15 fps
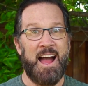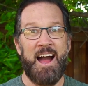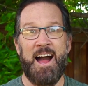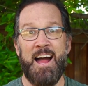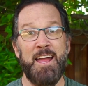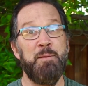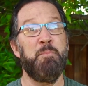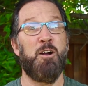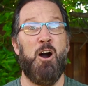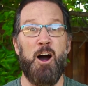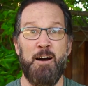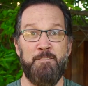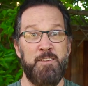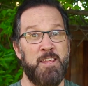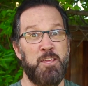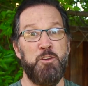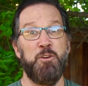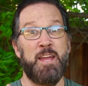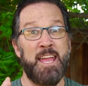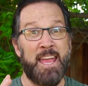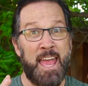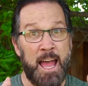I am confident you
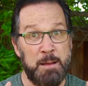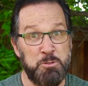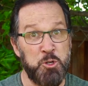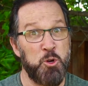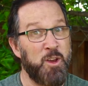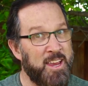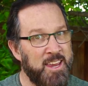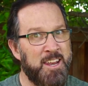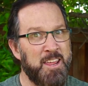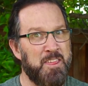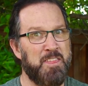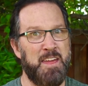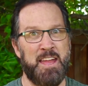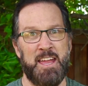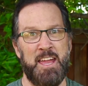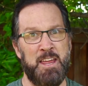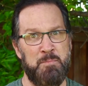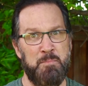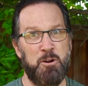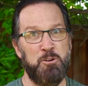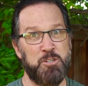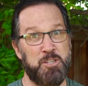can capture anything in
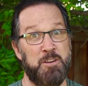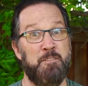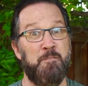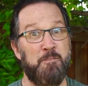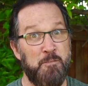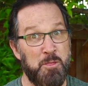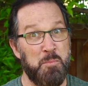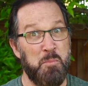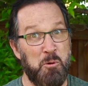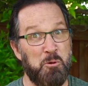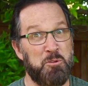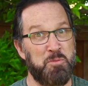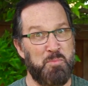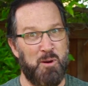motion for the most